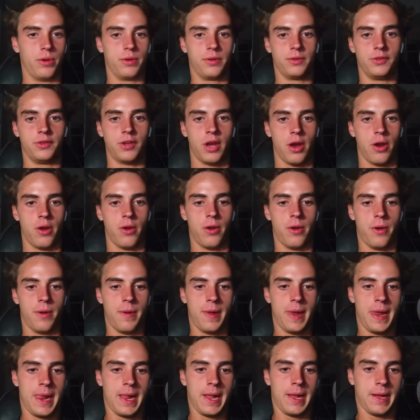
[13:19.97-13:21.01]
So
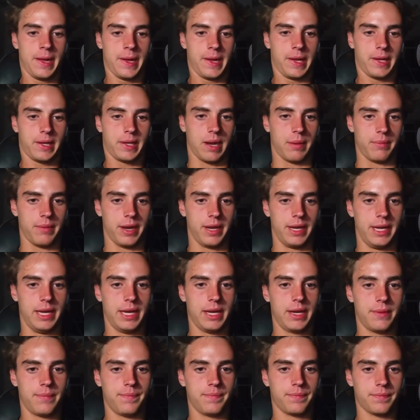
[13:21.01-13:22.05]
come down
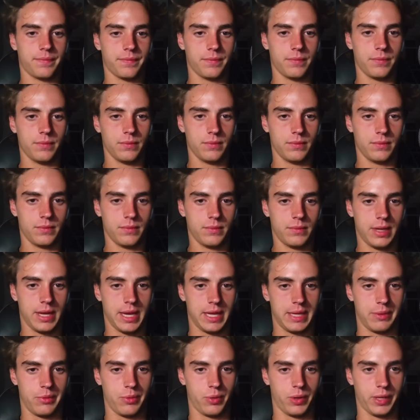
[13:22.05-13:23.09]
here,
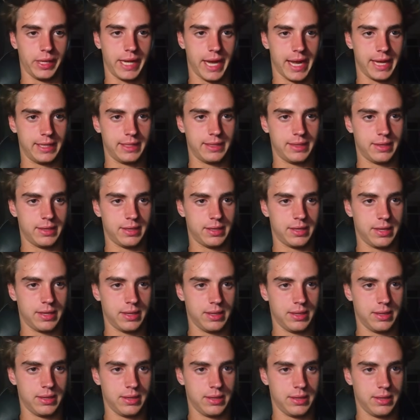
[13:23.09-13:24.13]
and then we want to get
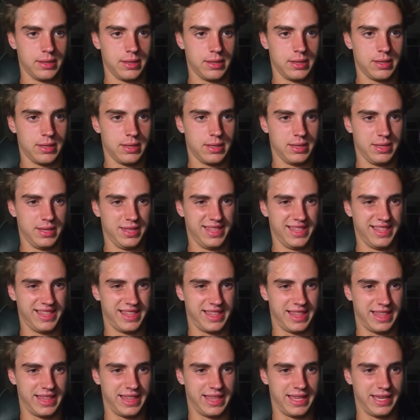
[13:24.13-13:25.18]

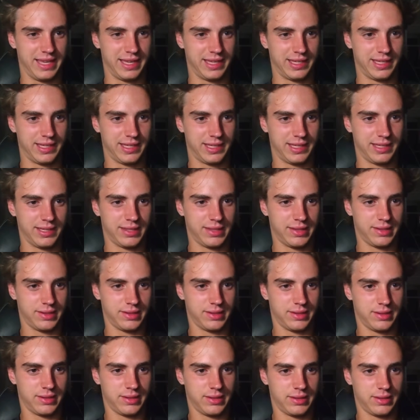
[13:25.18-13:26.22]

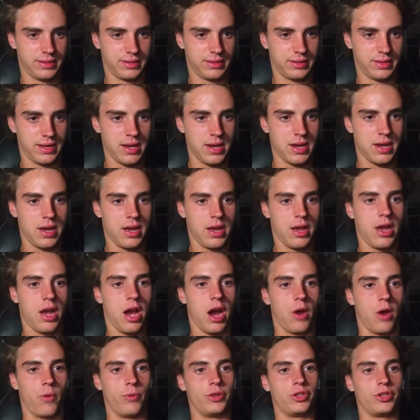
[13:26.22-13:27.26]
this
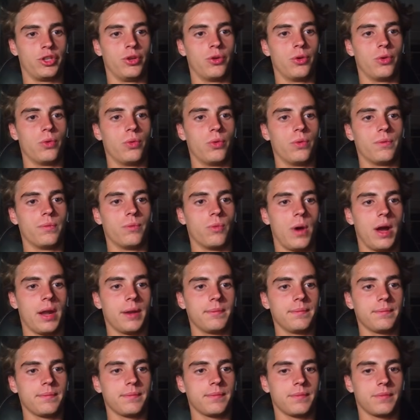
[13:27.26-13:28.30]
original
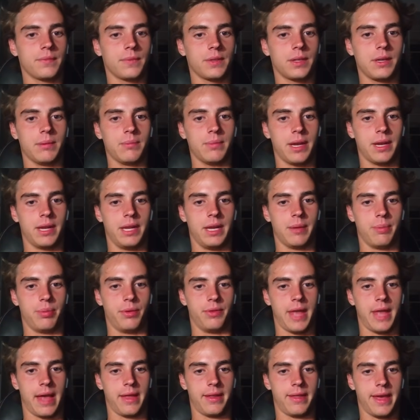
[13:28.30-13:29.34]
one. Come down here,
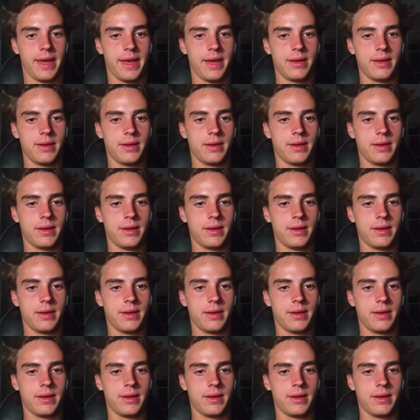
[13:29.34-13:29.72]
put that there,